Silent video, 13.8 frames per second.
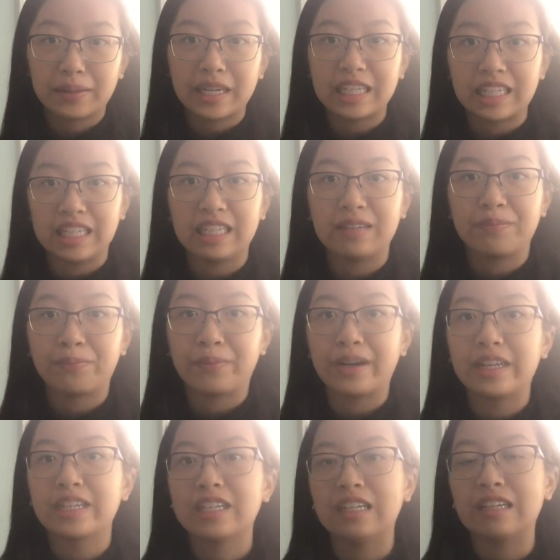PG,
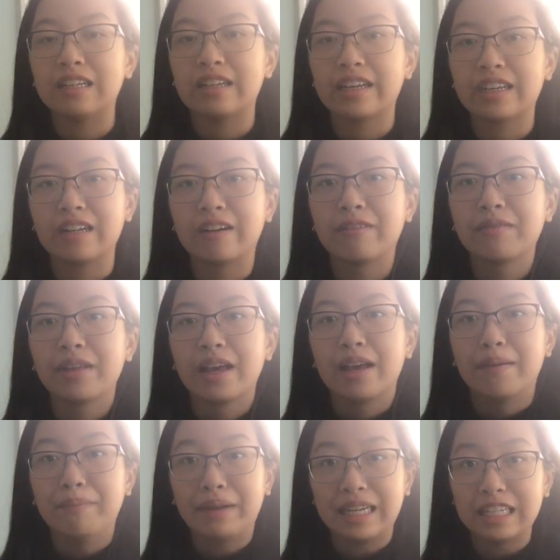but she, like, you know,
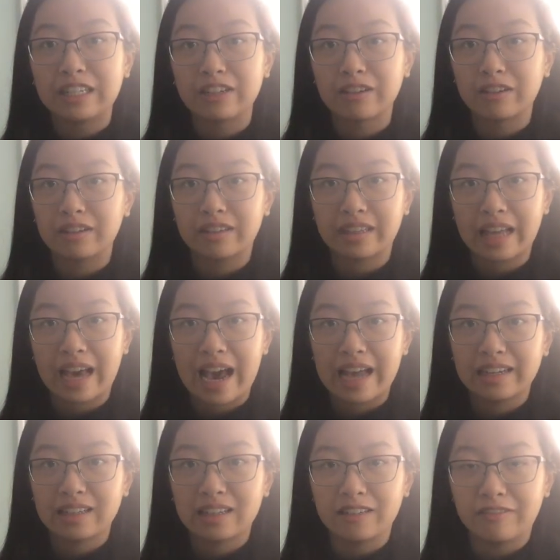made sure that
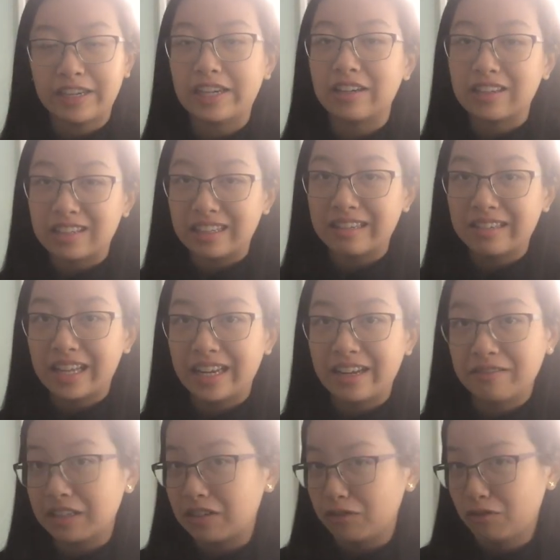the readers knew that it
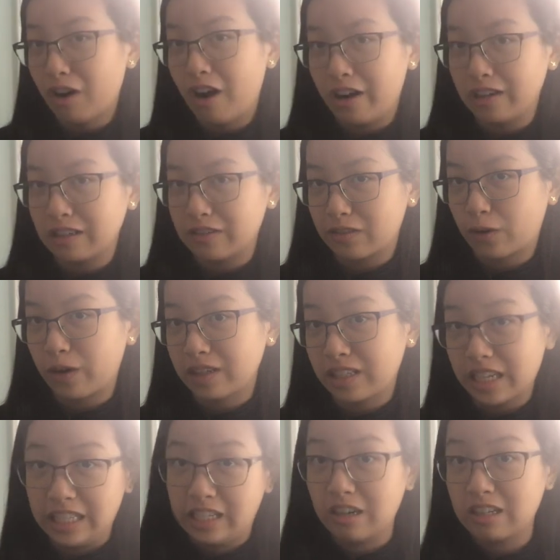was wrong, of course,
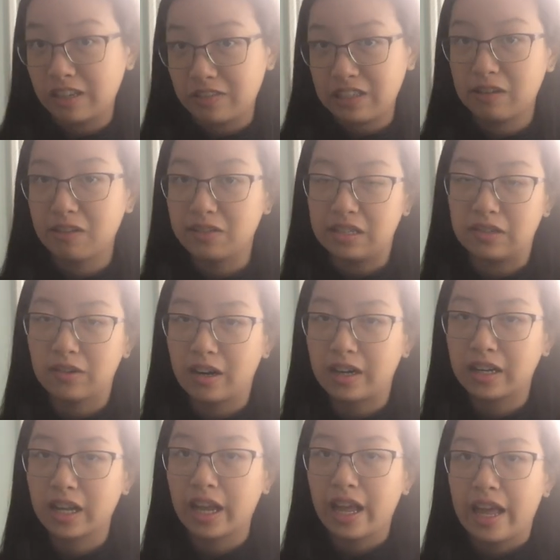and Joseph knew it was
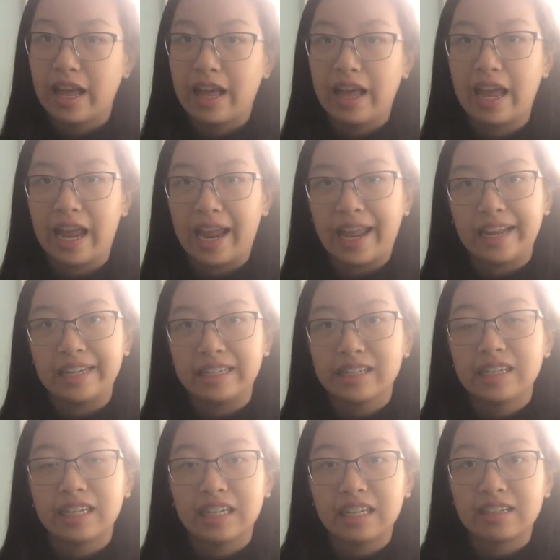wrong,
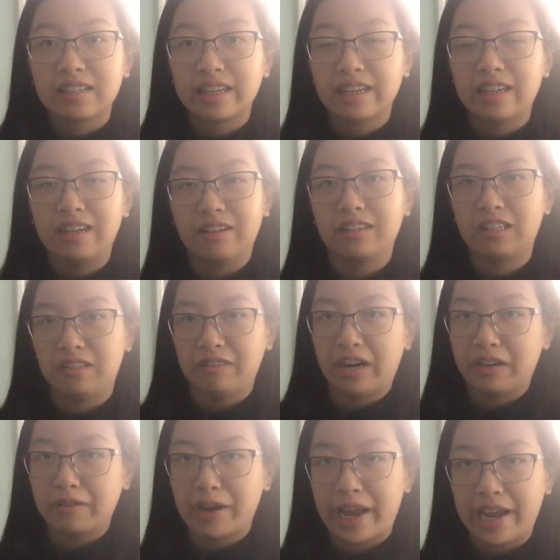and he, like, you know, still ran
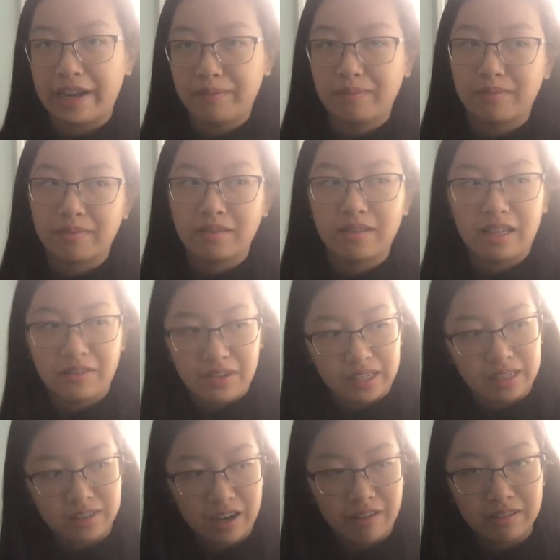away, leaving
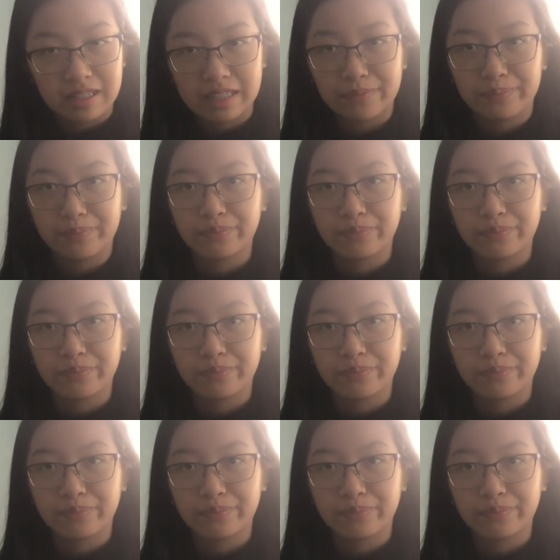his coat.